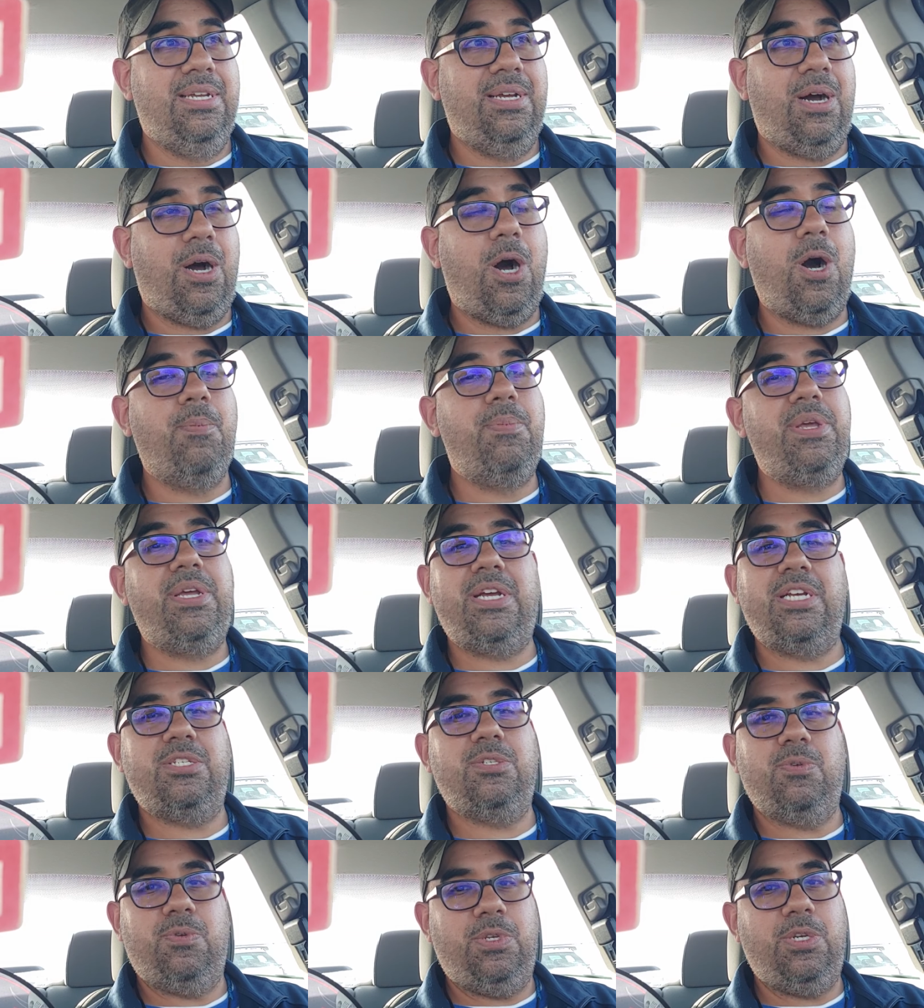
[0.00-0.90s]
All
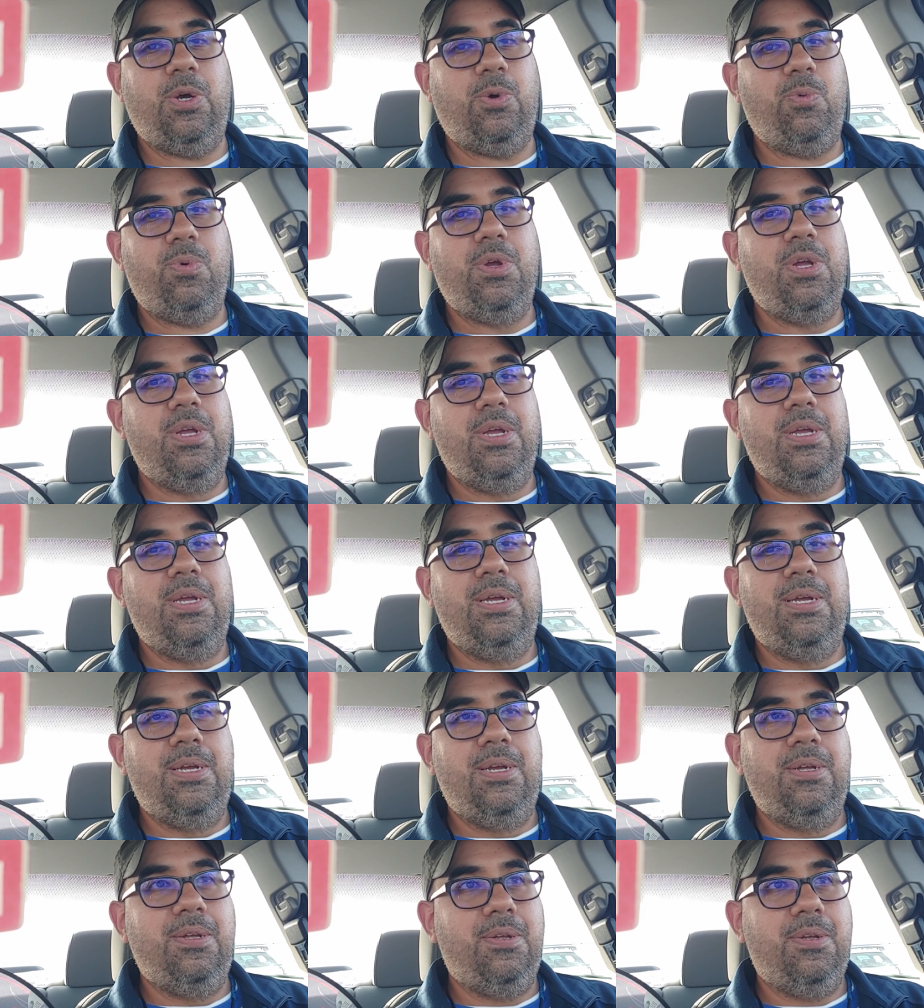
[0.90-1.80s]
because, you know,
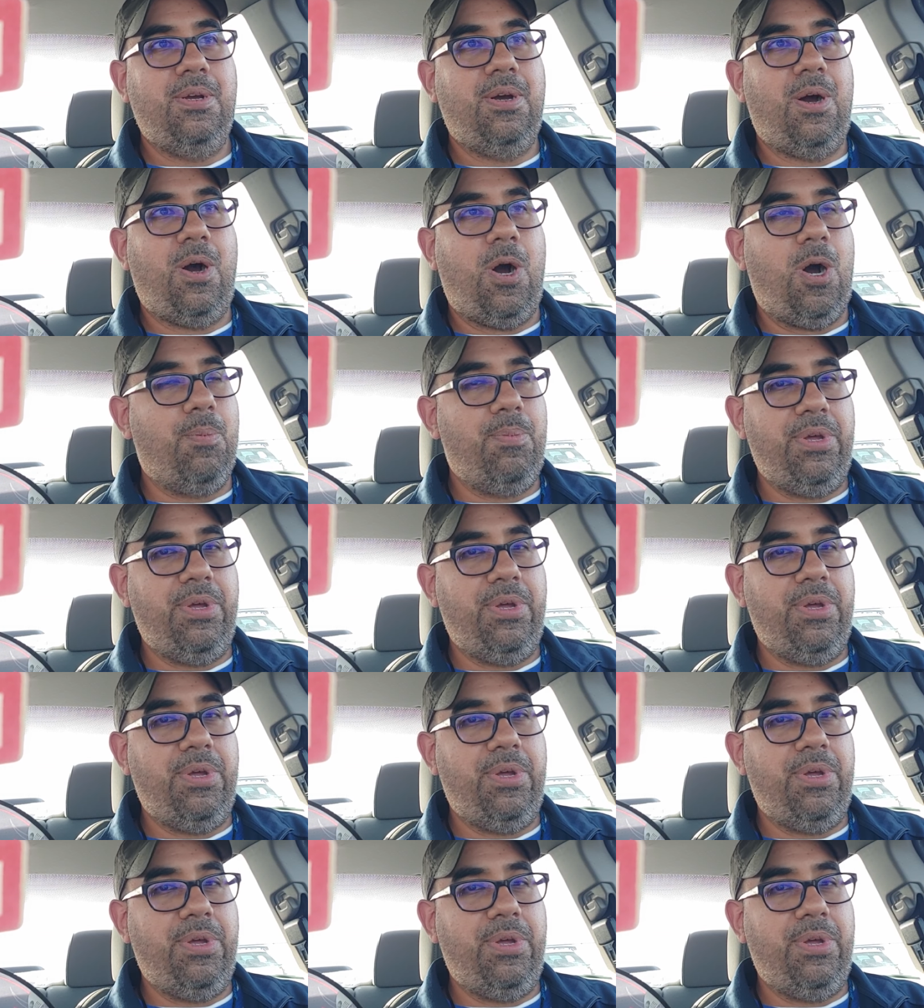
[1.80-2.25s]
all